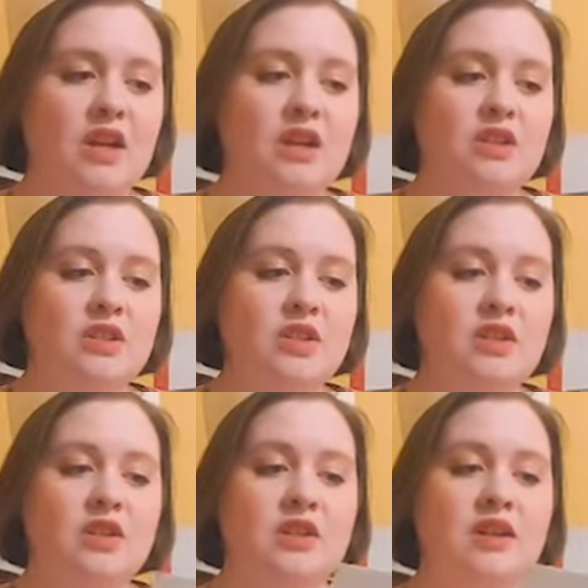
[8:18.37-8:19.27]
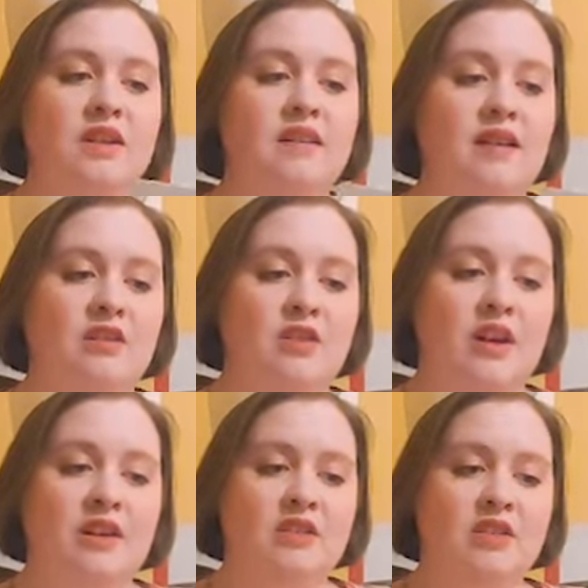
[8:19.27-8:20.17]
Sir, said Sir
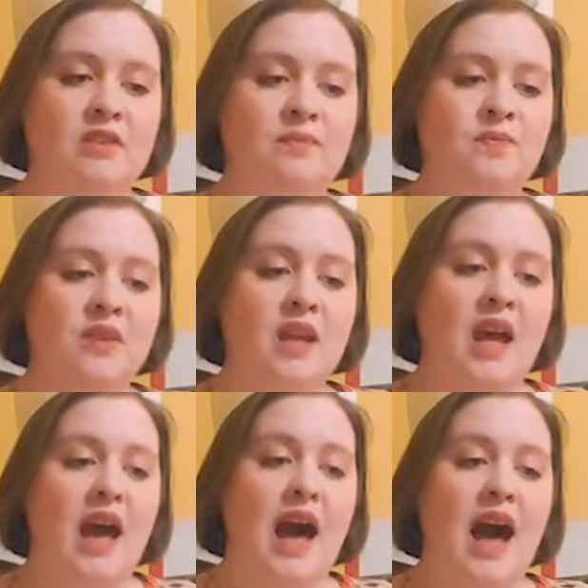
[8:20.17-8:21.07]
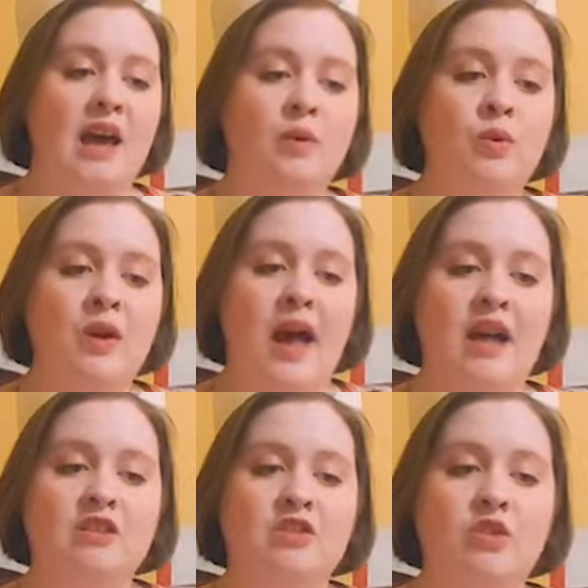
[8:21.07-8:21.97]
Ector, I will
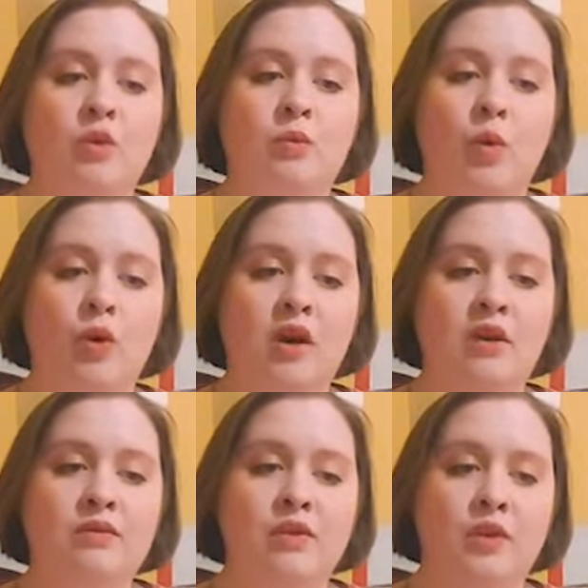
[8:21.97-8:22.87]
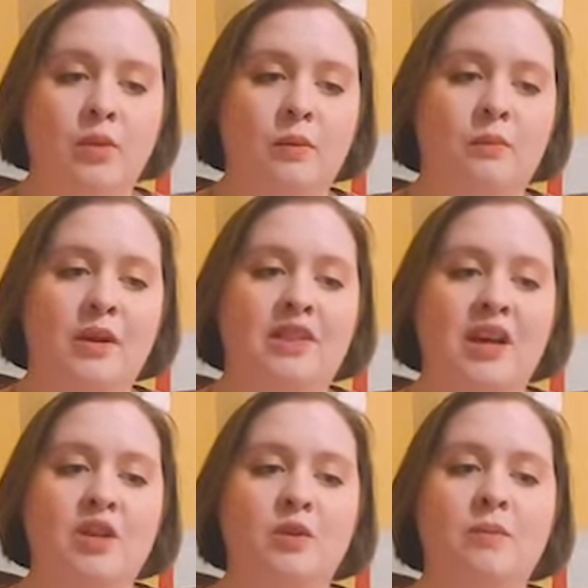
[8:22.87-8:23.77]
ask no more of you, but
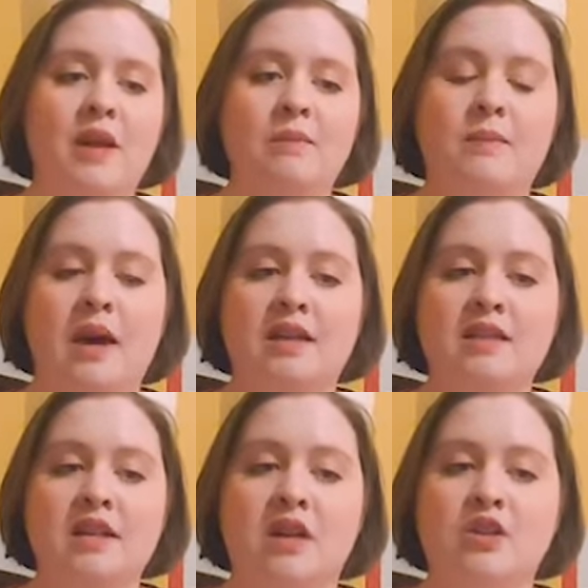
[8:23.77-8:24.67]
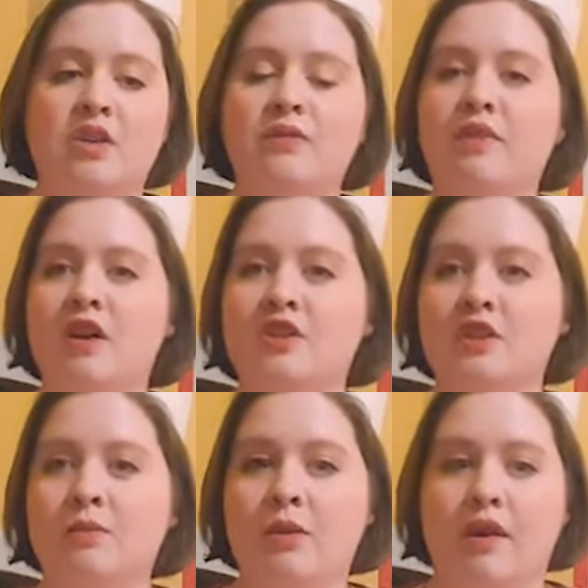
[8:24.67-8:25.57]
that you make my son your
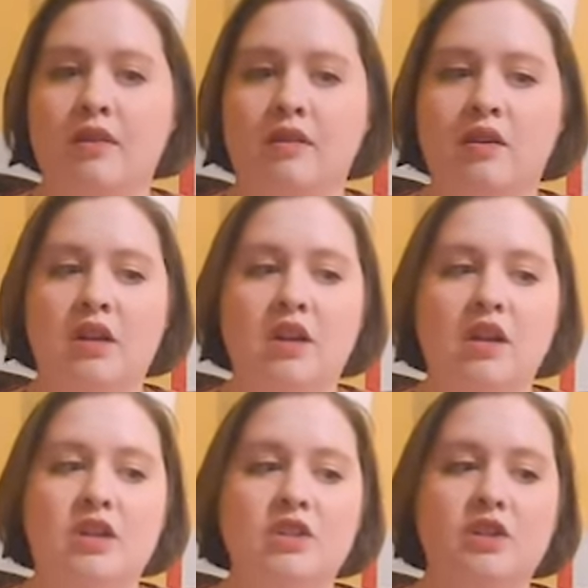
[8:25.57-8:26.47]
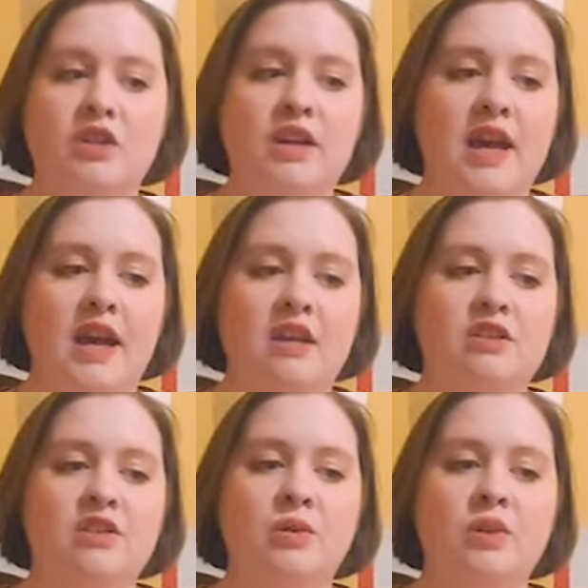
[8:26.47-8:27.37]
foster brother, Sir Kay,
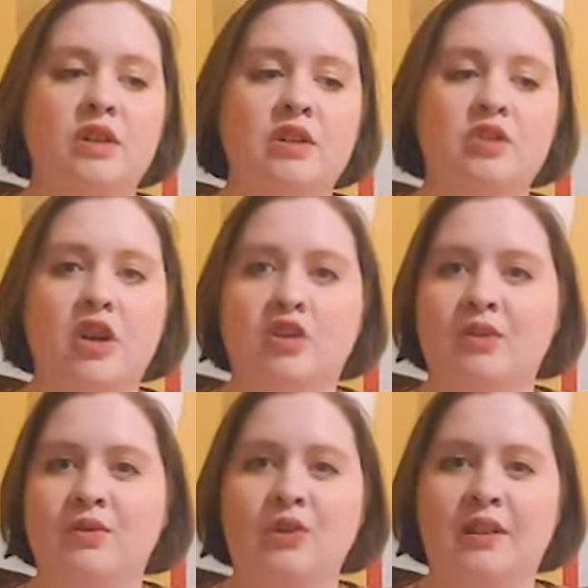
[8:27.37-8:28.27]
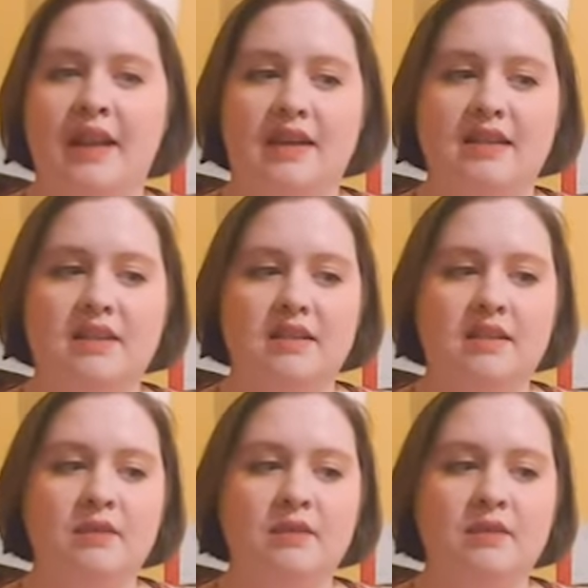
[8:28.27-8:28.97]
steward in charge of your lands.